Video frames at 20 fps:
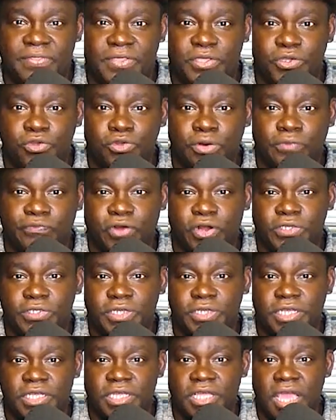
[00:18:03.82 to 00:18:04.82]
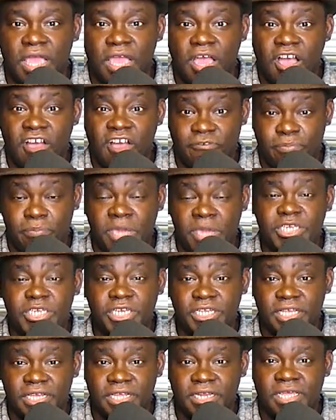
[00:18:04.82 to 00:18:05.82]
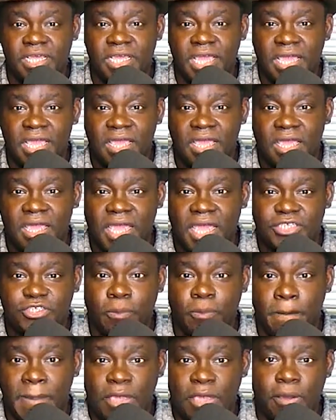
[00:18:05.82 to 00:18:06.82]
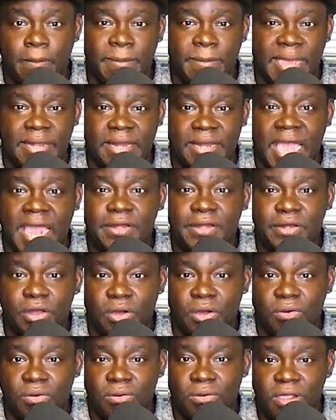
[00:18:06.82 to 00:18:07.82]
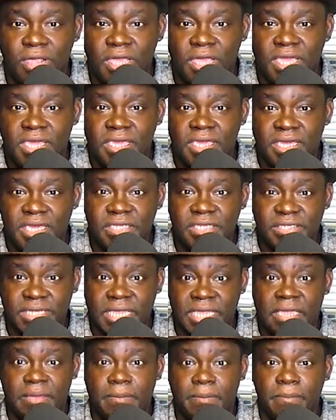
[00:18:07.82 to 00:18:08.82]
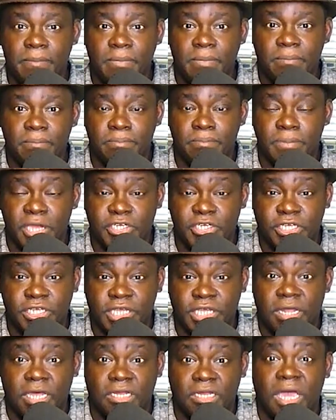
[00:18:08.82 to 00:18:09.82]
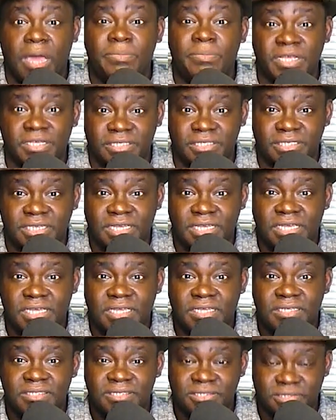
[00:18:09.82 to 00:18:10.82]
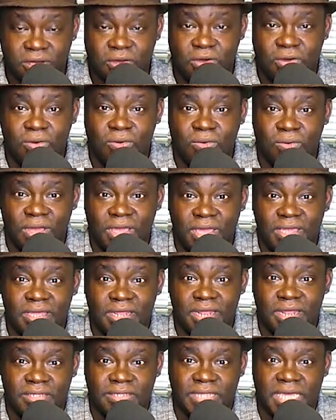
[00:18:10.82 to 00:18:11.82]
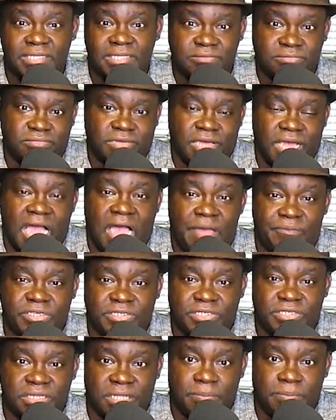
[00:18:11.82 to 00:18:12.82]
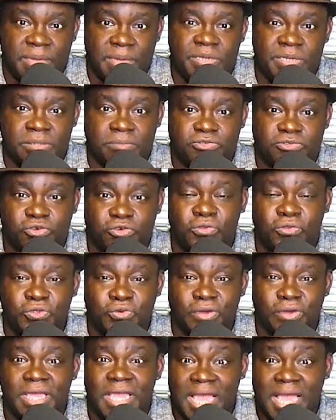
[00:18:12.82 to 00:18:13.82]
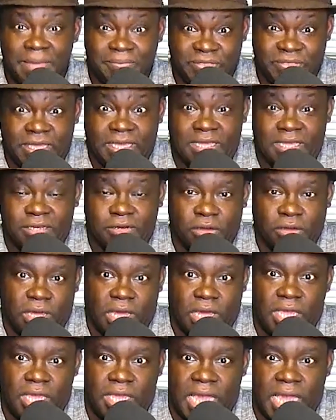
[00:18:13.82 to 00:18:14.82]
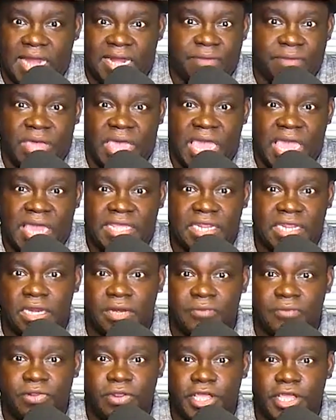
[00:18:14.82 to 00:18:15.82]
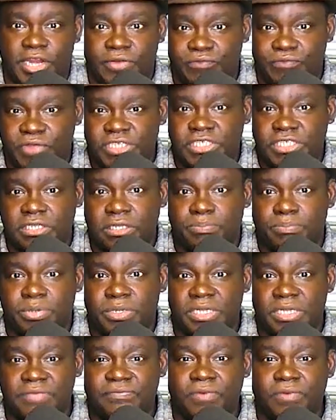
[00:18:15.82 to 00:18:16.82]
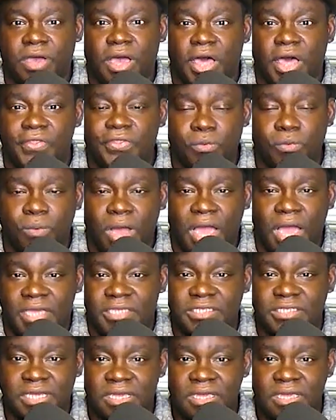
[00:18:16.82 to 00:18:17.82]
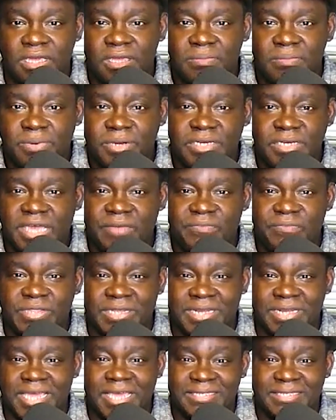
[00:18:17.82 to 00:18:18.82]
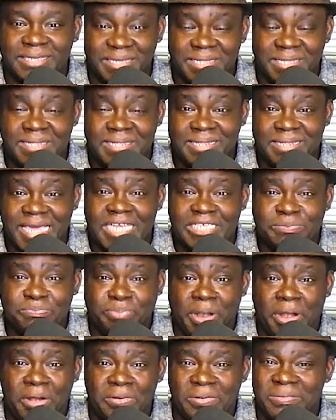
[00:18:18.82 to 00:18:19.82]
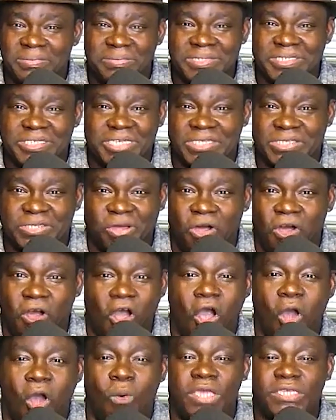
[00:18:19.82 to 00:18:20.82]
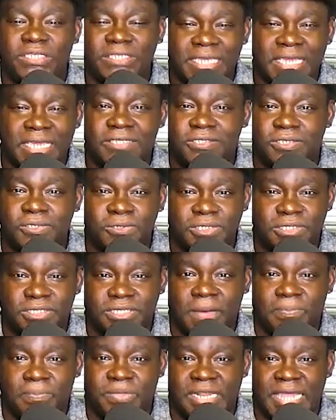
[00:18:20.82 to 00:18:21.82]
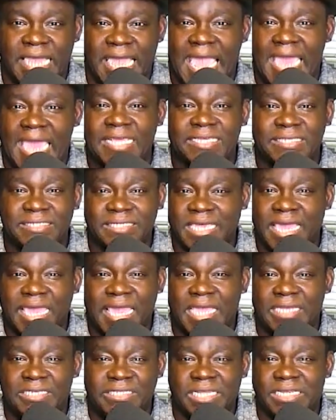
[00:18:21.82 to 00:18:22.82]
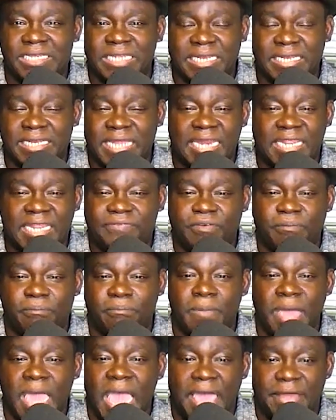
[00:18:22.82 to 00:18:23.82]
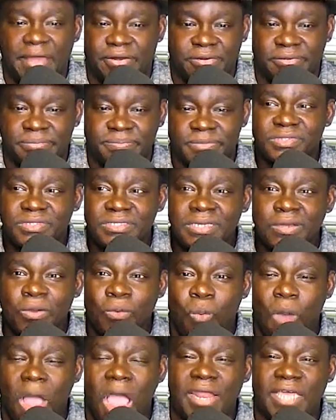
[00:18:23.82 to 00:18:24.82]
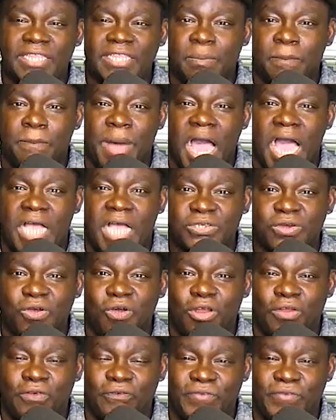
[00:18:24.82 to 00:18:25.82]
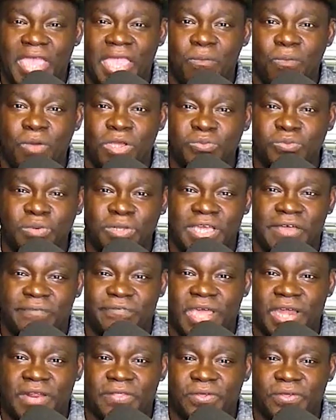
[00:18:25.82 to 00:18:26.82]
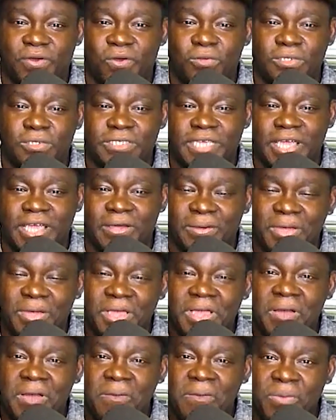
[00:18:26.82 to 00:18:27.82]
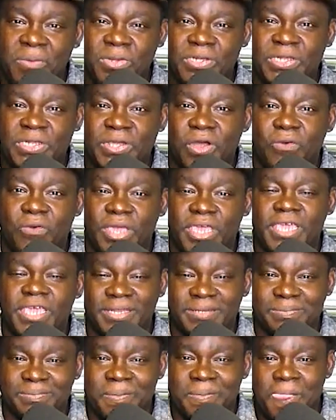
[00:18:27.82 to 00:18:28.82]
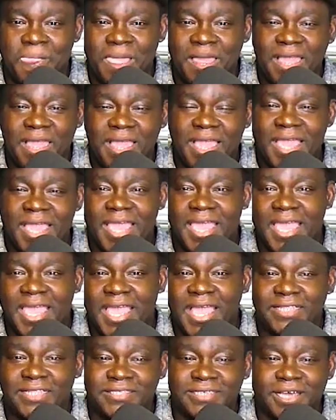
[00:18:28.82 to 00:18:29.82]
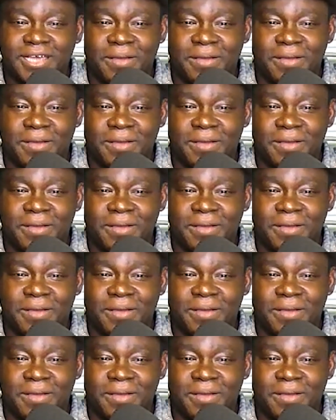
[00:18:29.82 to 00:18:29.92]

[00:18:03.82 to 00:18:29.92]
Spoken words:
the University of Michigan. As you may or may not know, he's a Michigan alumnus. So that's obviously there may be some truth to it. I'm thinking, I never had any reason to believe otherwise, but nevertheless, that's Bert, just always into something. At his age, it did not even matter. While at the Boxing Hall of Fame, once we left out of the hotel, we went to go eat. And,